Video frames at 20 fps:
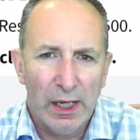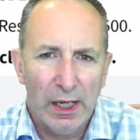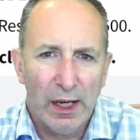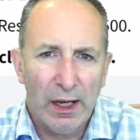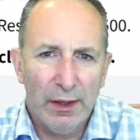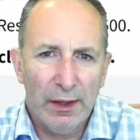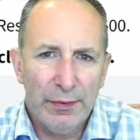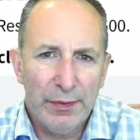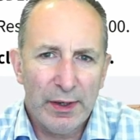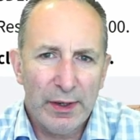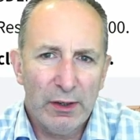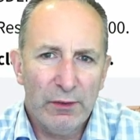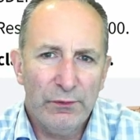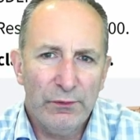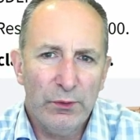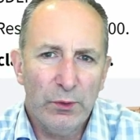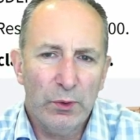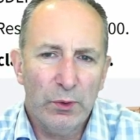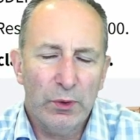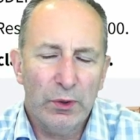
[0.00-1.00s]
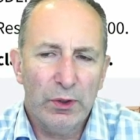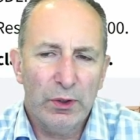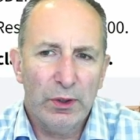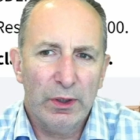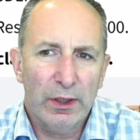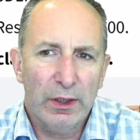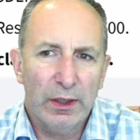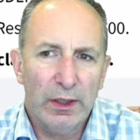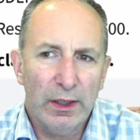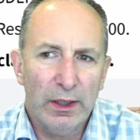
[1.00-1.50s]
And
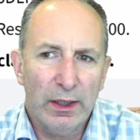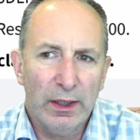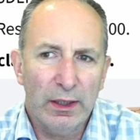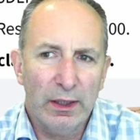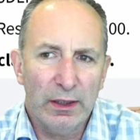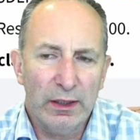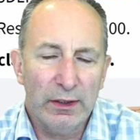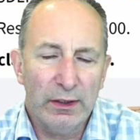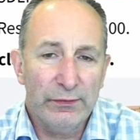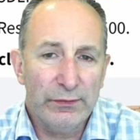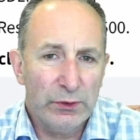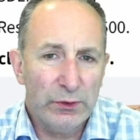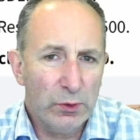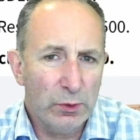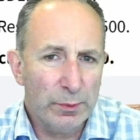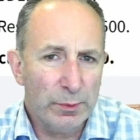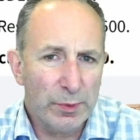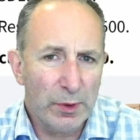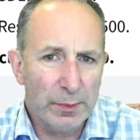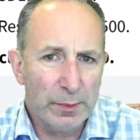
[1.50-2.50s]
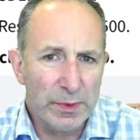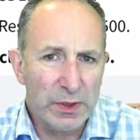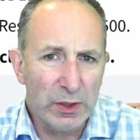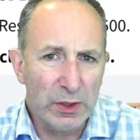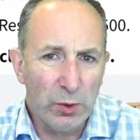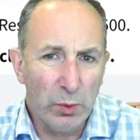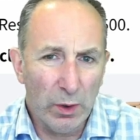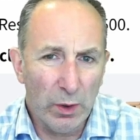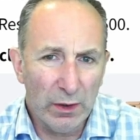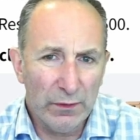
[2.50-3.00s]
therefore, if your property
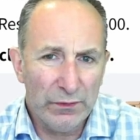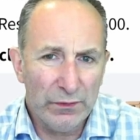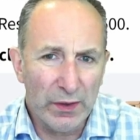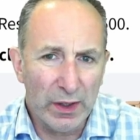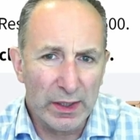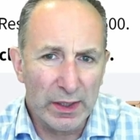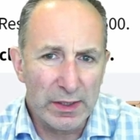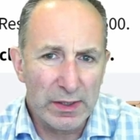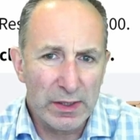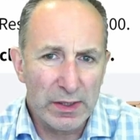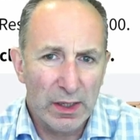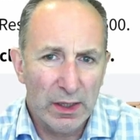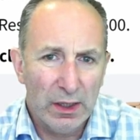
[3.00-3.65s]
qualifies,